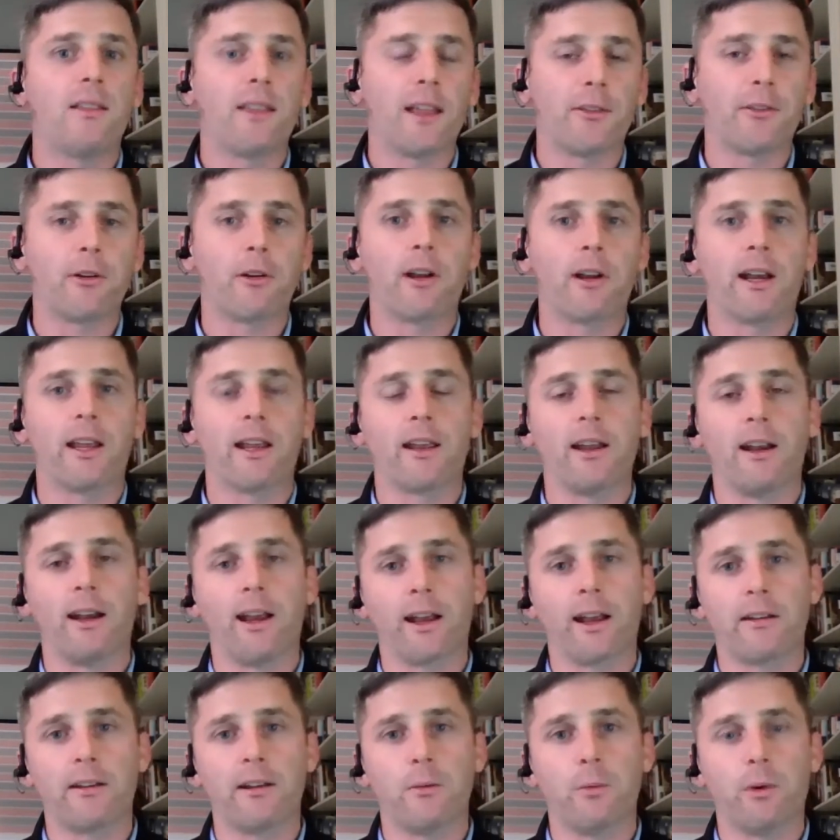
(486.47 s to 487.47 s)
that they're getting
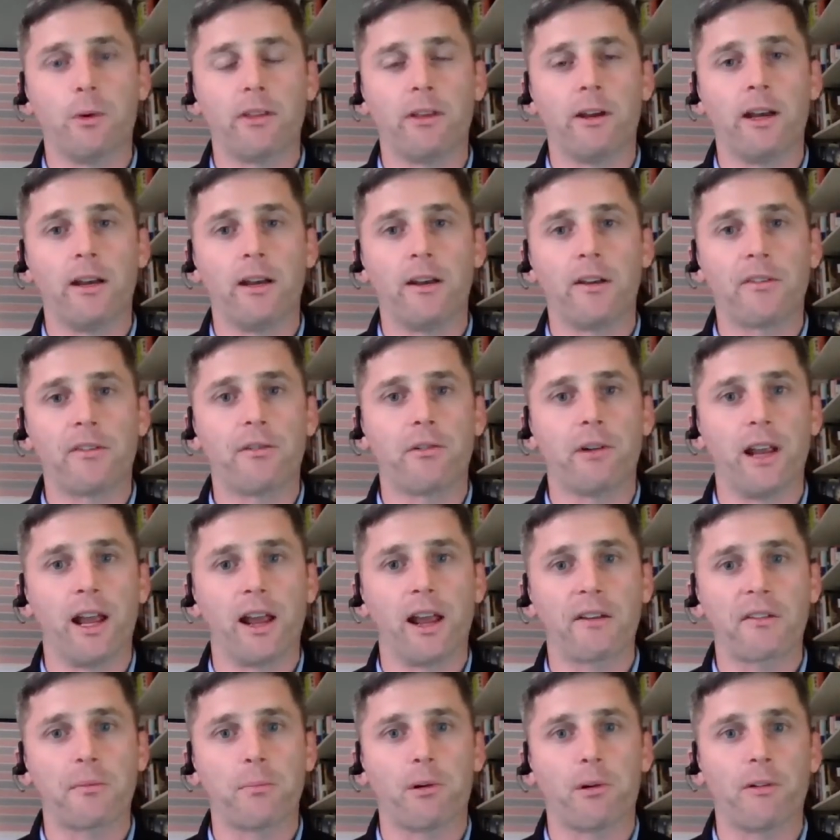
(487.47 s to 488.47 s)
connected with an industry
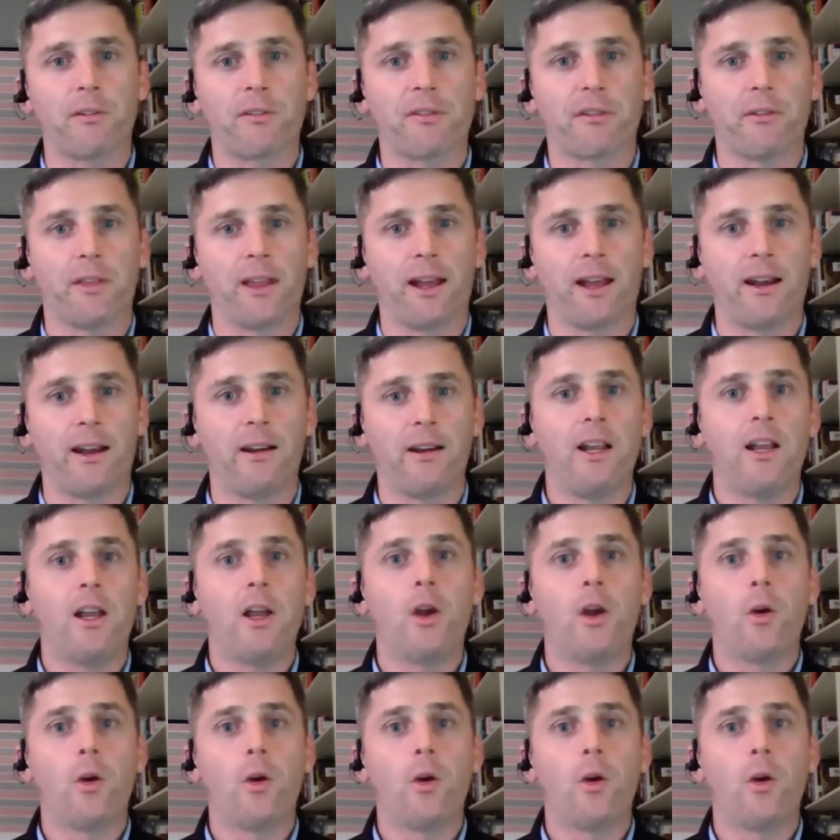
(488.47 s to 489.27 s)
expert so that